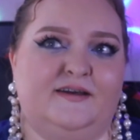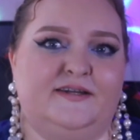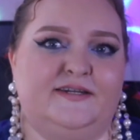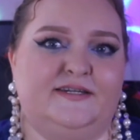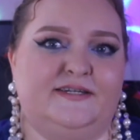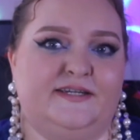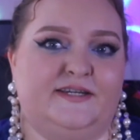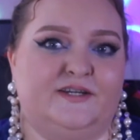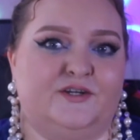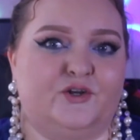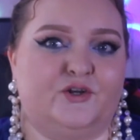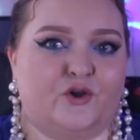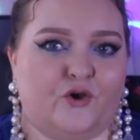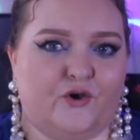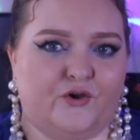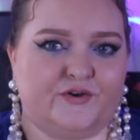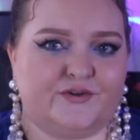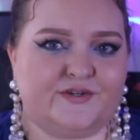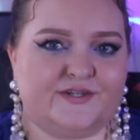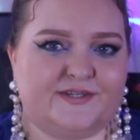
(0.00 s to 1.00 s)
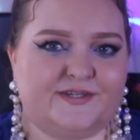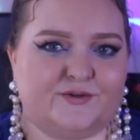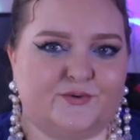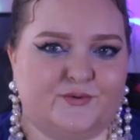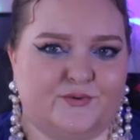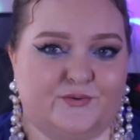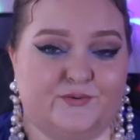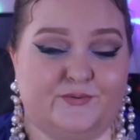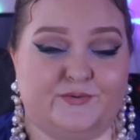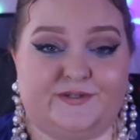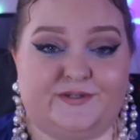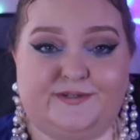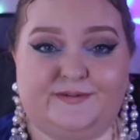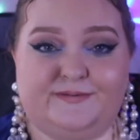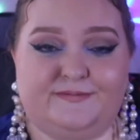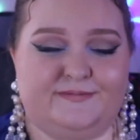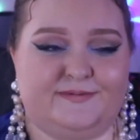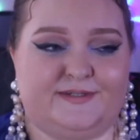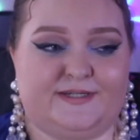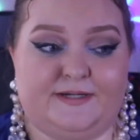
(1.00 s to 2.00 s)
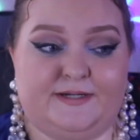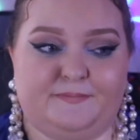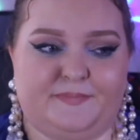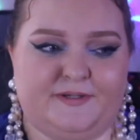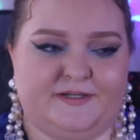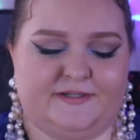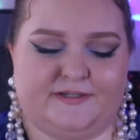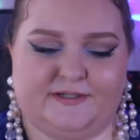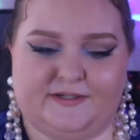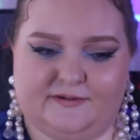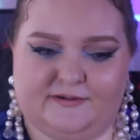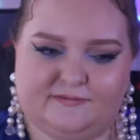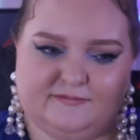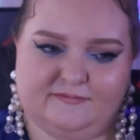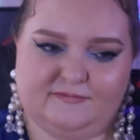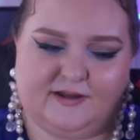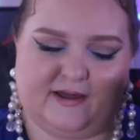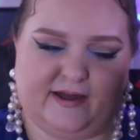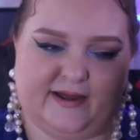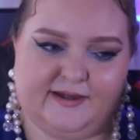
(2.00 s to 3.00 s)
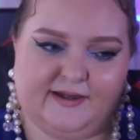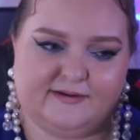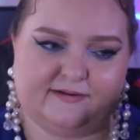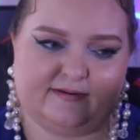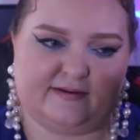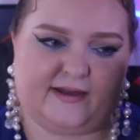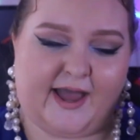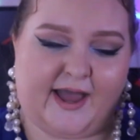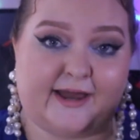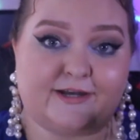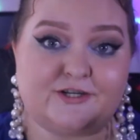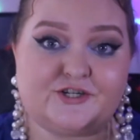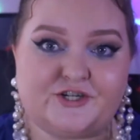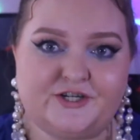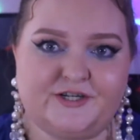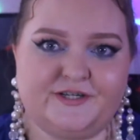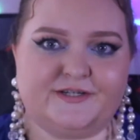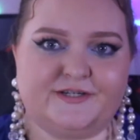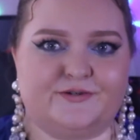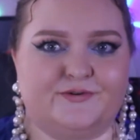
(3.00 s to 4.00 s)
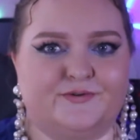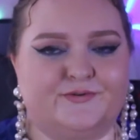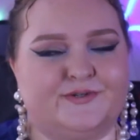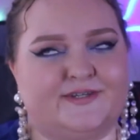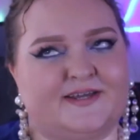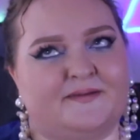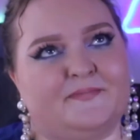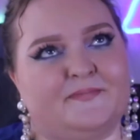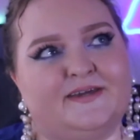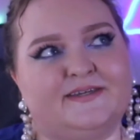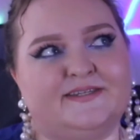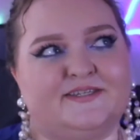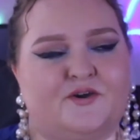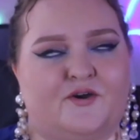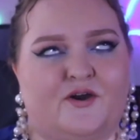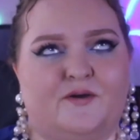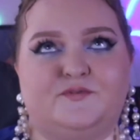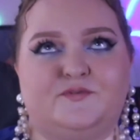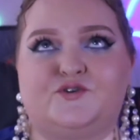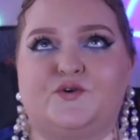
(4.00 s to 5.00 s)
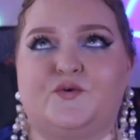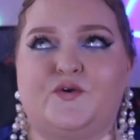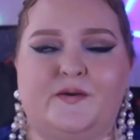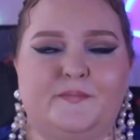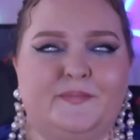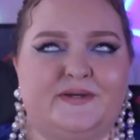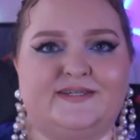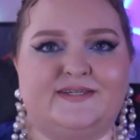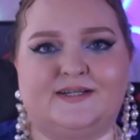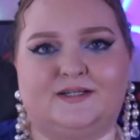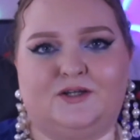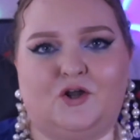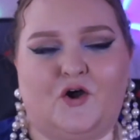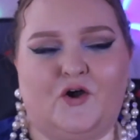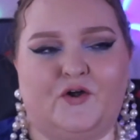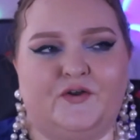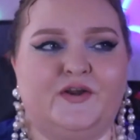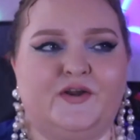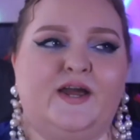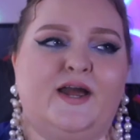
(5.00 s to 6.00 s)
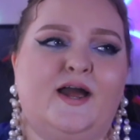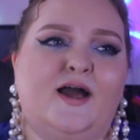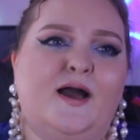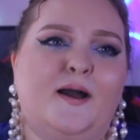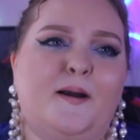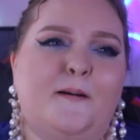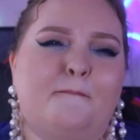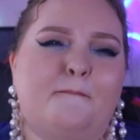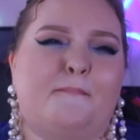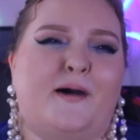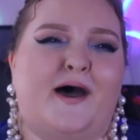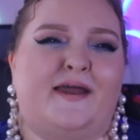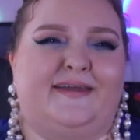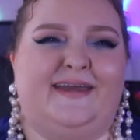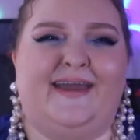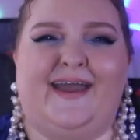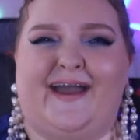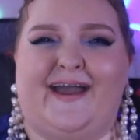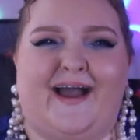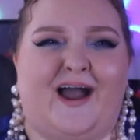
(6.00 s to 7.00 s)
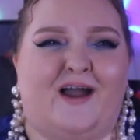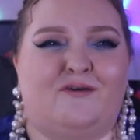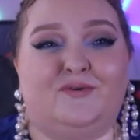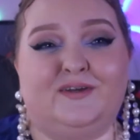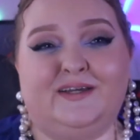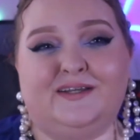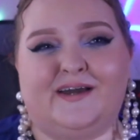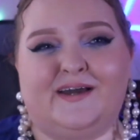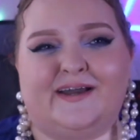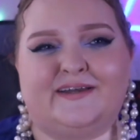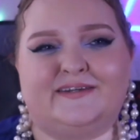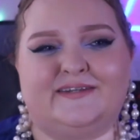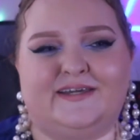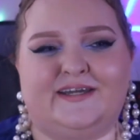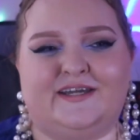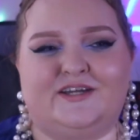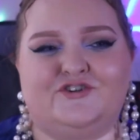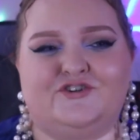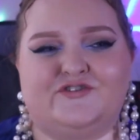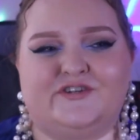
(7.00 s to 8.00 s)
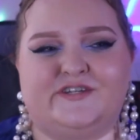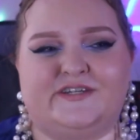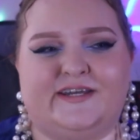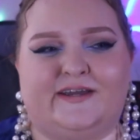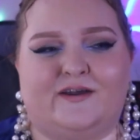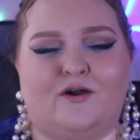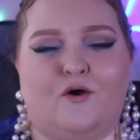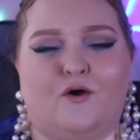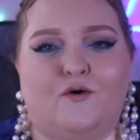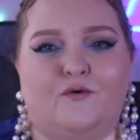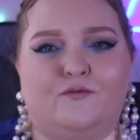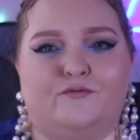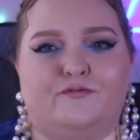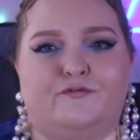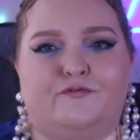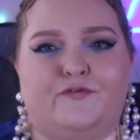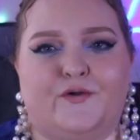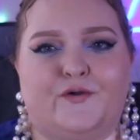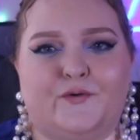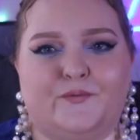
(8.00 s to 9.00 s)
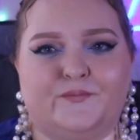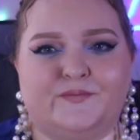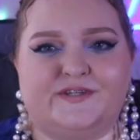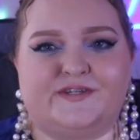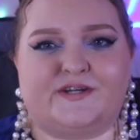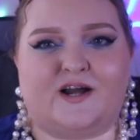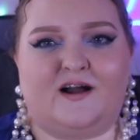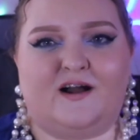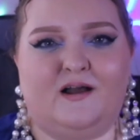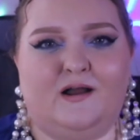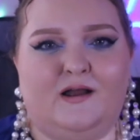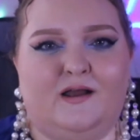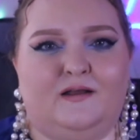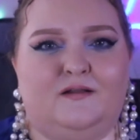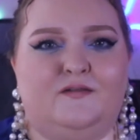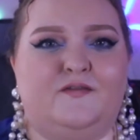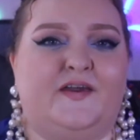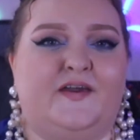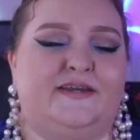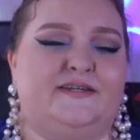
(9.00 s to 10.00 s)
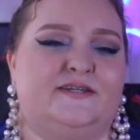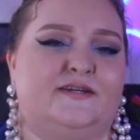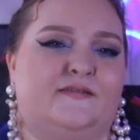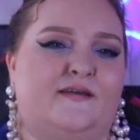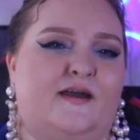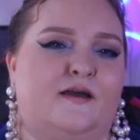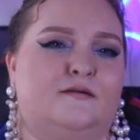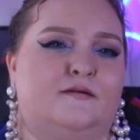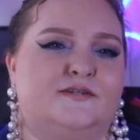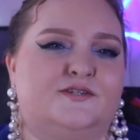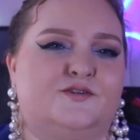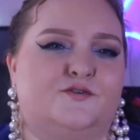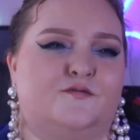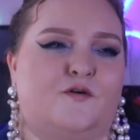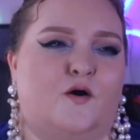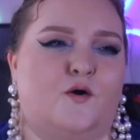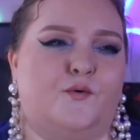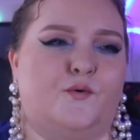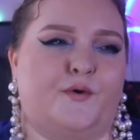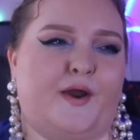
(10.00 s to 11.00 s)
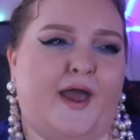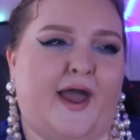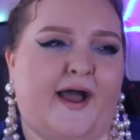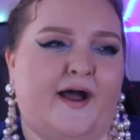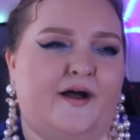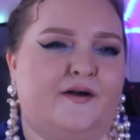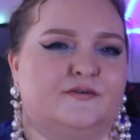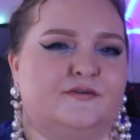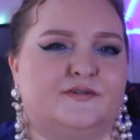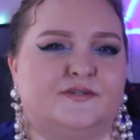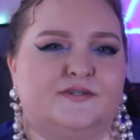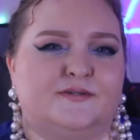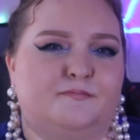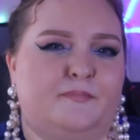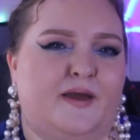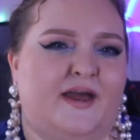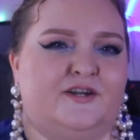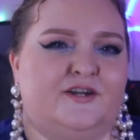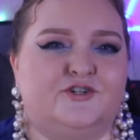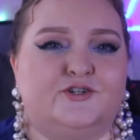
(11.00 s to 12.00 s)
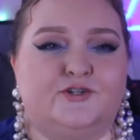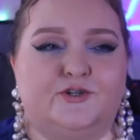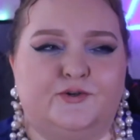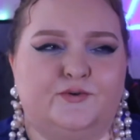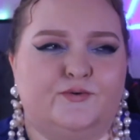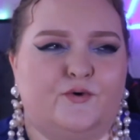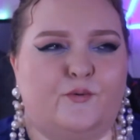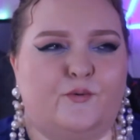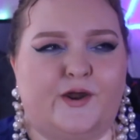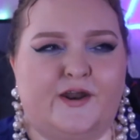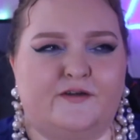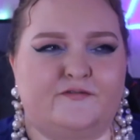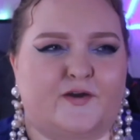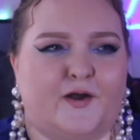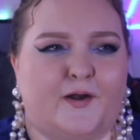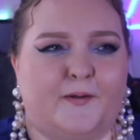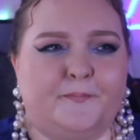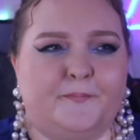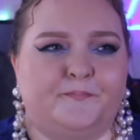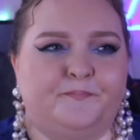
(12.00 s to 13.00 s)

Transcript: didn't notice or did but didn't like catch it or something, so I'm sure I miss a lot. But yeah, I really liked the interesting old film style they did in that sort of old house mansion or whatever,